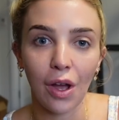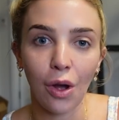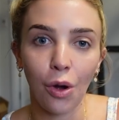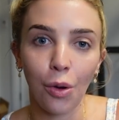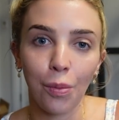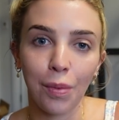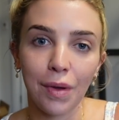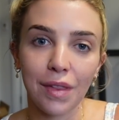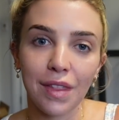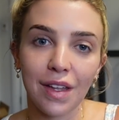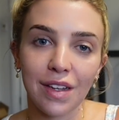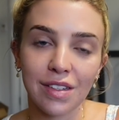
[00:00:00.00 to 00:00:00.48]

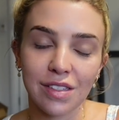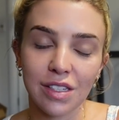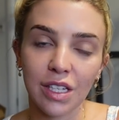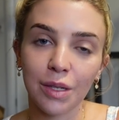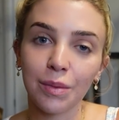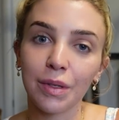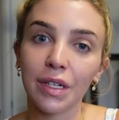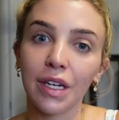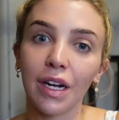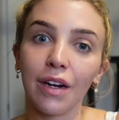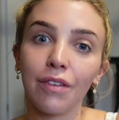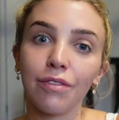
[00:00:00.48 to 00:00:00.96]
help, and that's
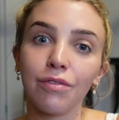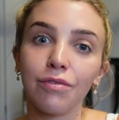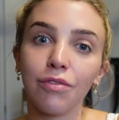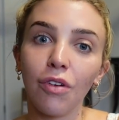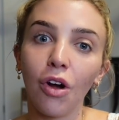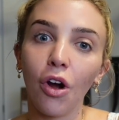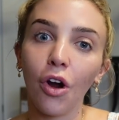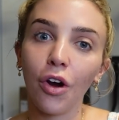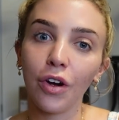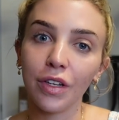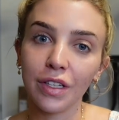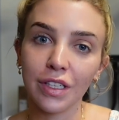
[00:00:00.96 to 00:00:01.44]
something I've
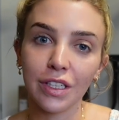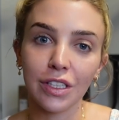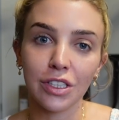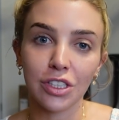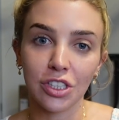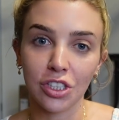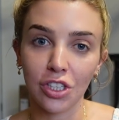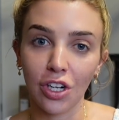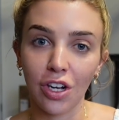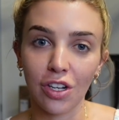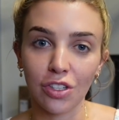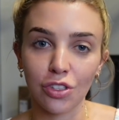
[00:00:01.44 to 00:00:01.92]
only
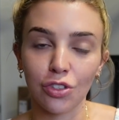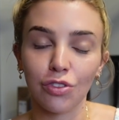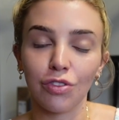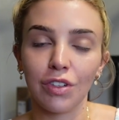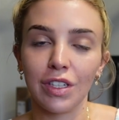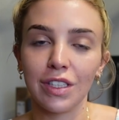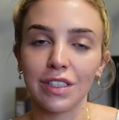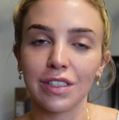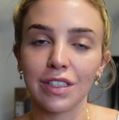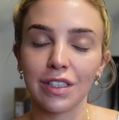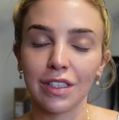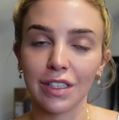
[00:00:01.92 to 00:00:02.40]
just
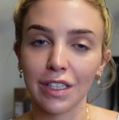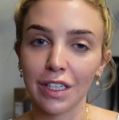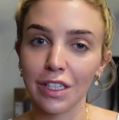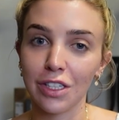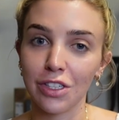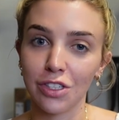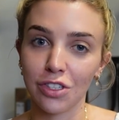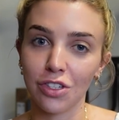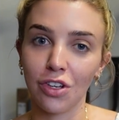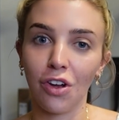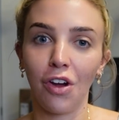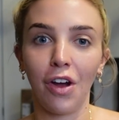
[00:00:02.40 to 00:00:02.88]
recently
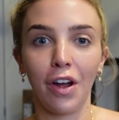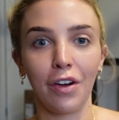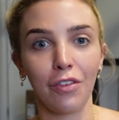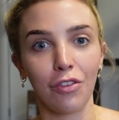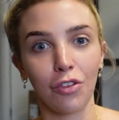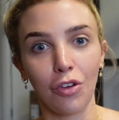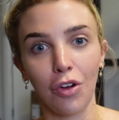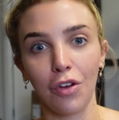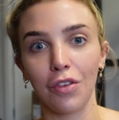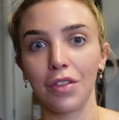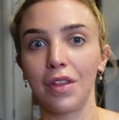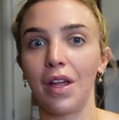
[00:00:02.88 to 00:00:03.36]
just kind
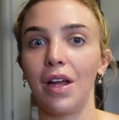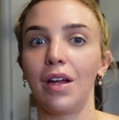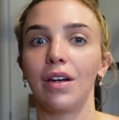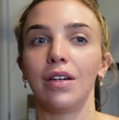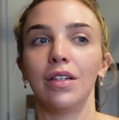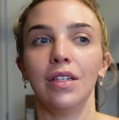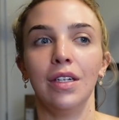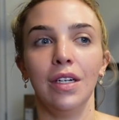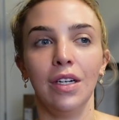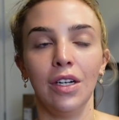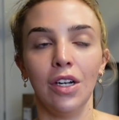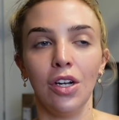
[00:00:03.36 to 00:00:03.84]
of got that
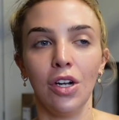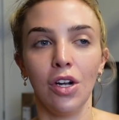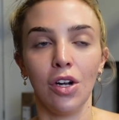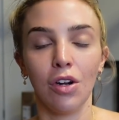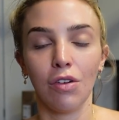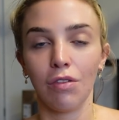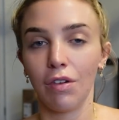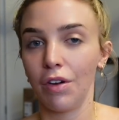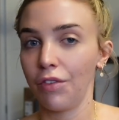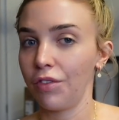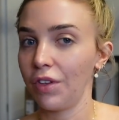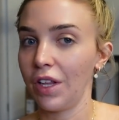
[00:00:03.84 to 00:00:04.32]

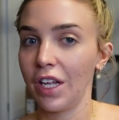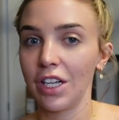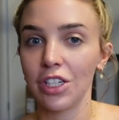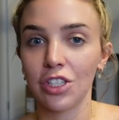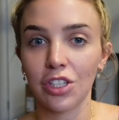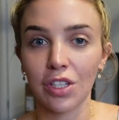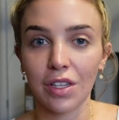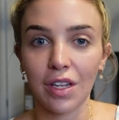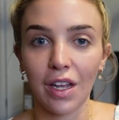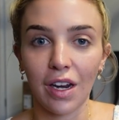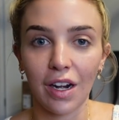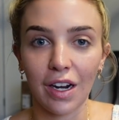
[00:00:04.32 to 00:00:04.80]

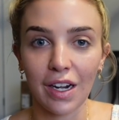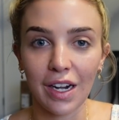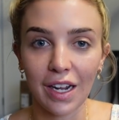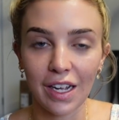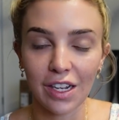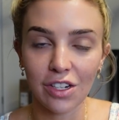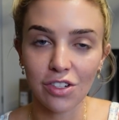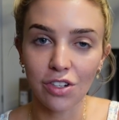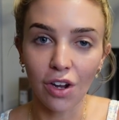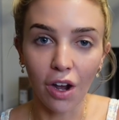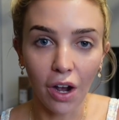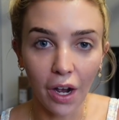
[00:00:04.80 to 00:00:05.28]
revelation that I
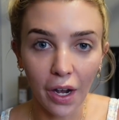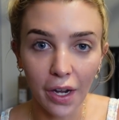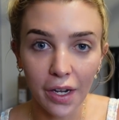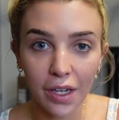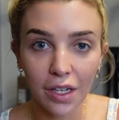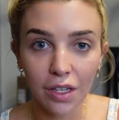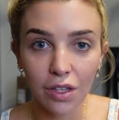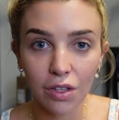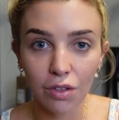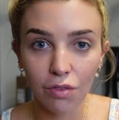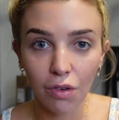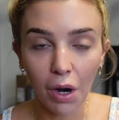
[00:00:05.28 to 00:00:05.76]
need to
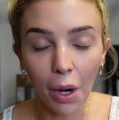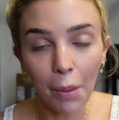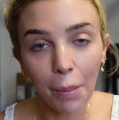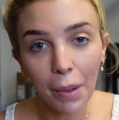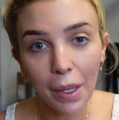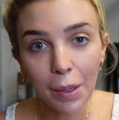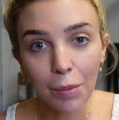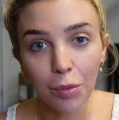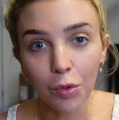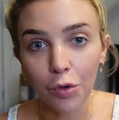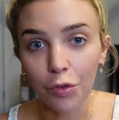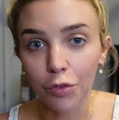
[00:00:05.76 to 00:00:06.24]
hire the right
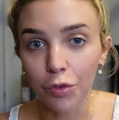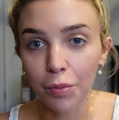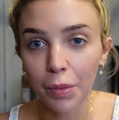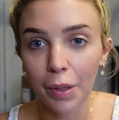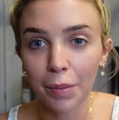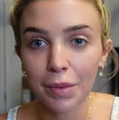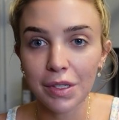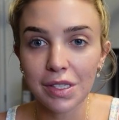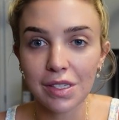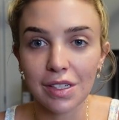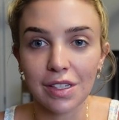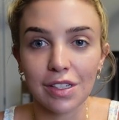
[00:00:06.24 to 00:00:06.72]
people for my
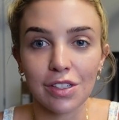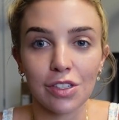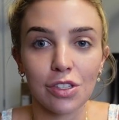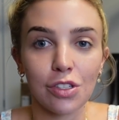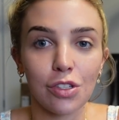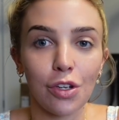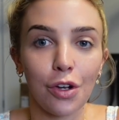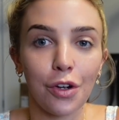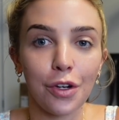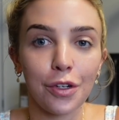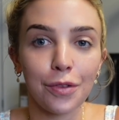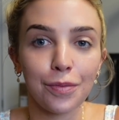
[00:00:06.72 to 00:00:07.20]
business.
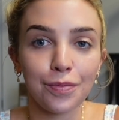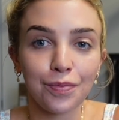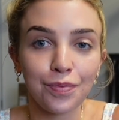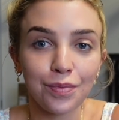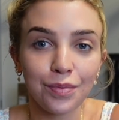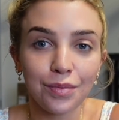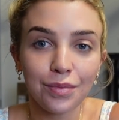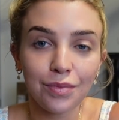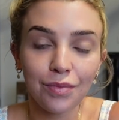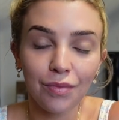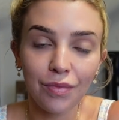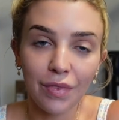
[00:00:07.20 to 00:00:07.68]
So
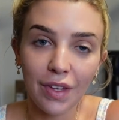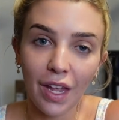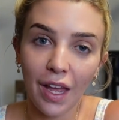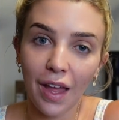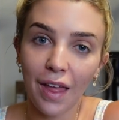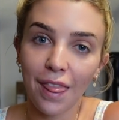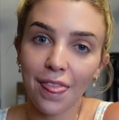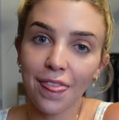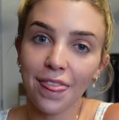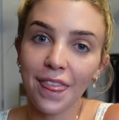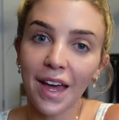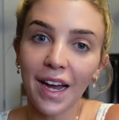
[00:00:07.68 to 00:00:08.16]

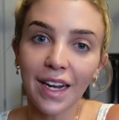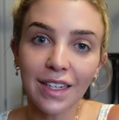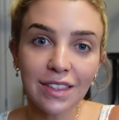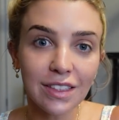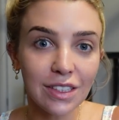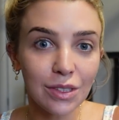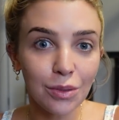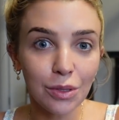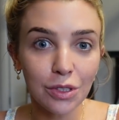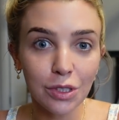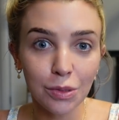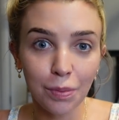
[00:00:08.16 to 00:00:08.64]

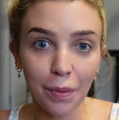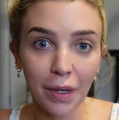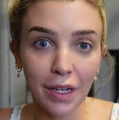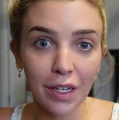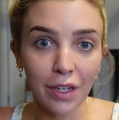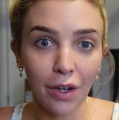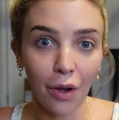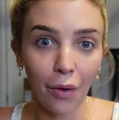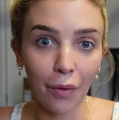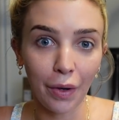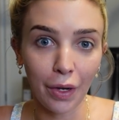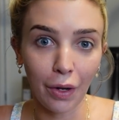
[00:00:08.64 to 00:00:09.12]
that's what's
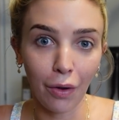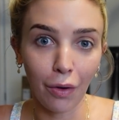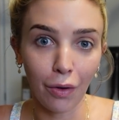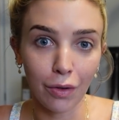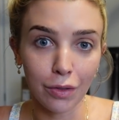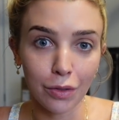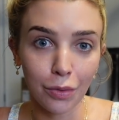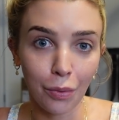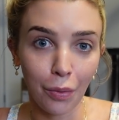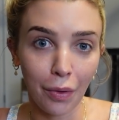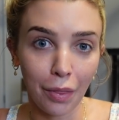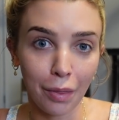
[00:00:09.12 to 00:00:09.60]
been going
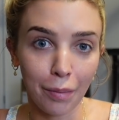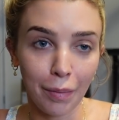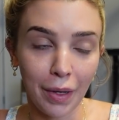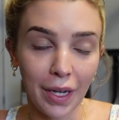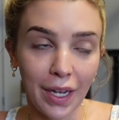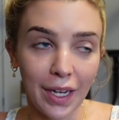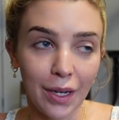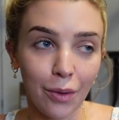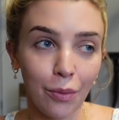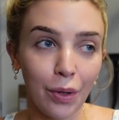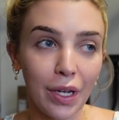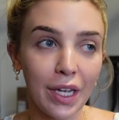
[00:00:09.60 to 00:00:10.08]
on with
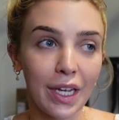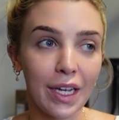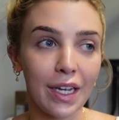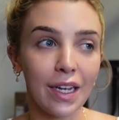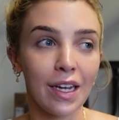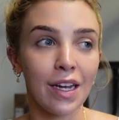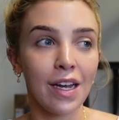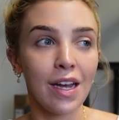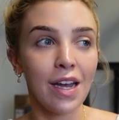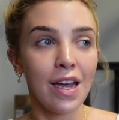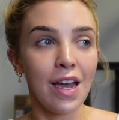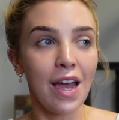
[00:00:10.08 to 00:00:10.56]
me.
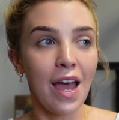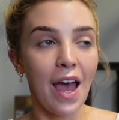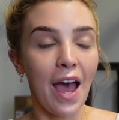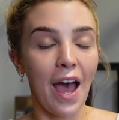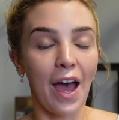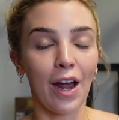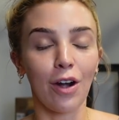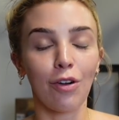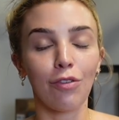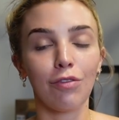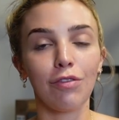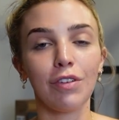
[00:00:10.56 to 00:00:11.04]
We
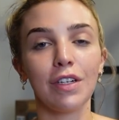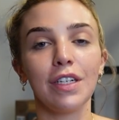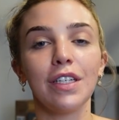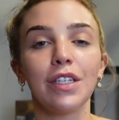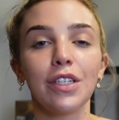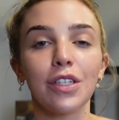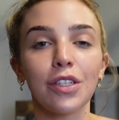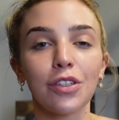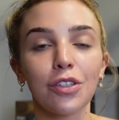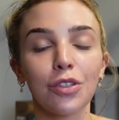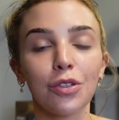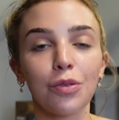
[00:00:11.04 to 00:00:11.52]
had a
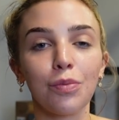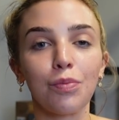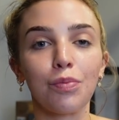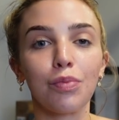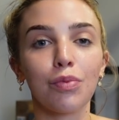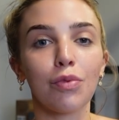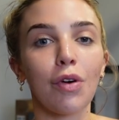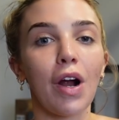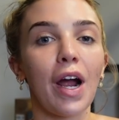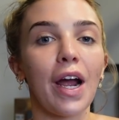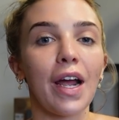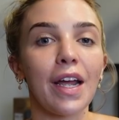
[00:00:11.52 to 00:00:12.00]
really good
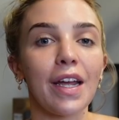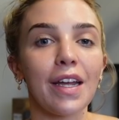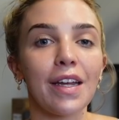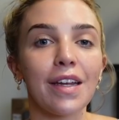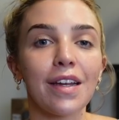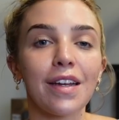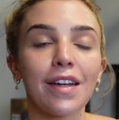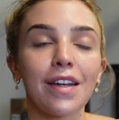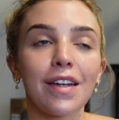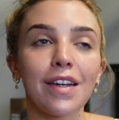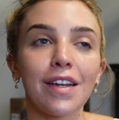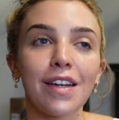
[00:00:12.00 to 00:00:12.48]

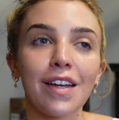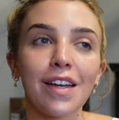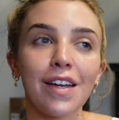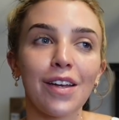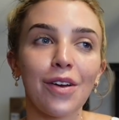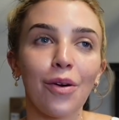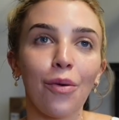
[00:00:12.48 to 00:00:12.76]
break.